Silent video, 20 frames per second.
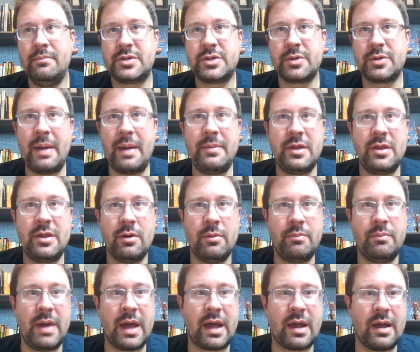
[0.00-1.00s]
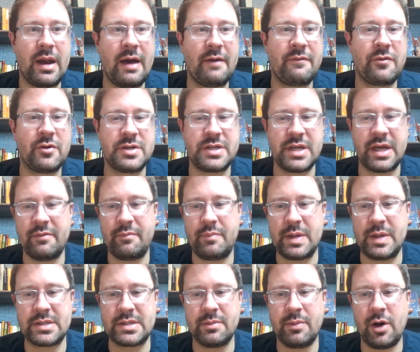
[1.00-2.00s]
So maybe they'll make an effort to give
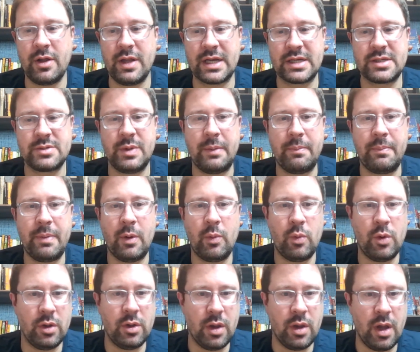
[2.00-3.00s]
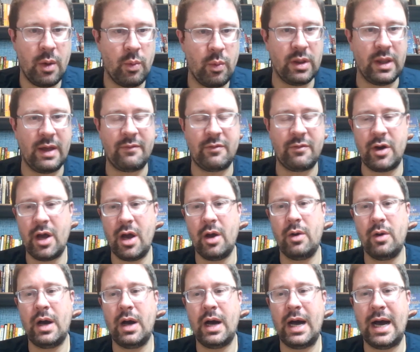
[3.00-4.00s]
Pitts the ball next week, but we'll never
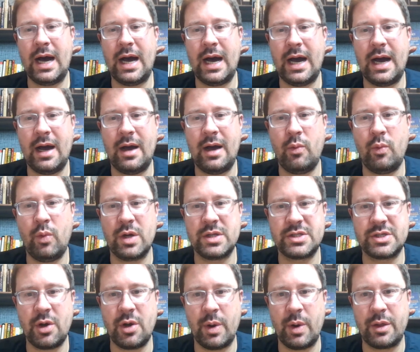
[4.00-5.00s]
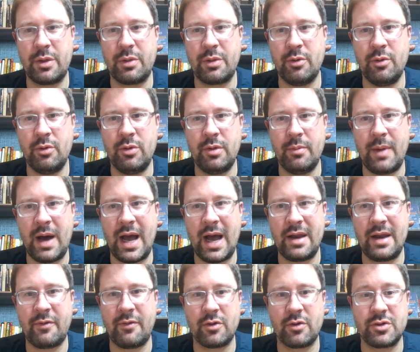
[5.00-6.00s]
know what's going through the
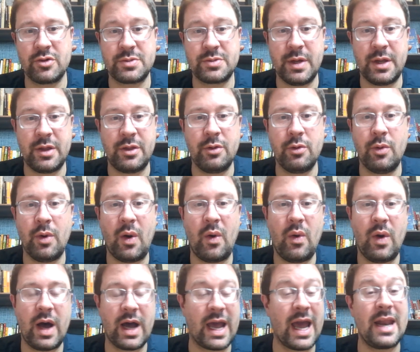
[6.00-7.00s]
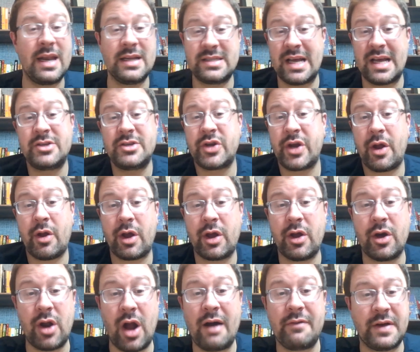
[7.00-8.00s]
mind of Arthur Smith, who, again, is engineering
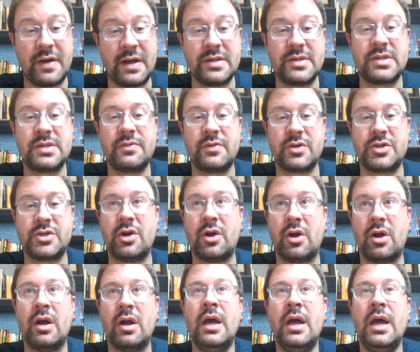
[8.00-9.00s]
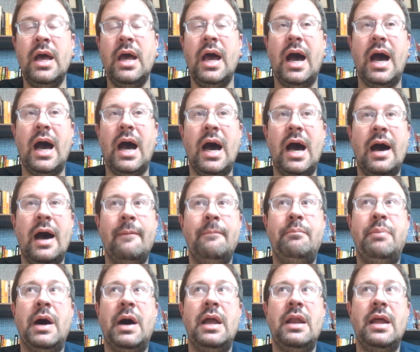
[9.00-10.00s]
good offense for sure,
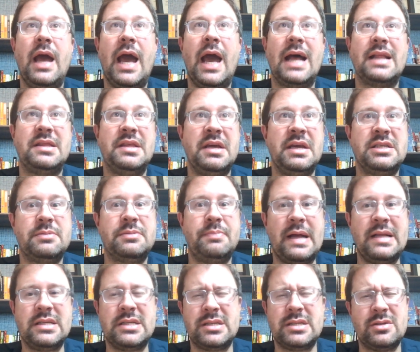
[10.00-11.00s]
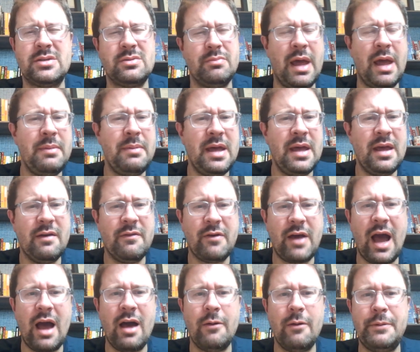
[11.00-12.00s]
but at the expense maybe of
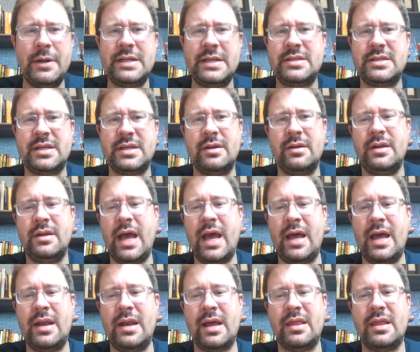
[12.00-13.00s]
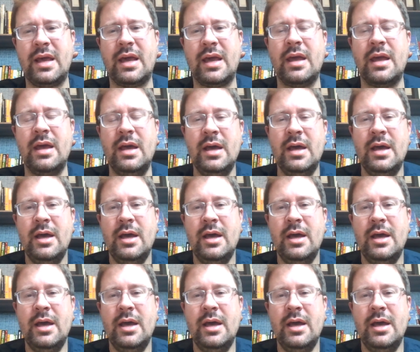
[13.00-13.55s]
Kyle Pitts. And I think,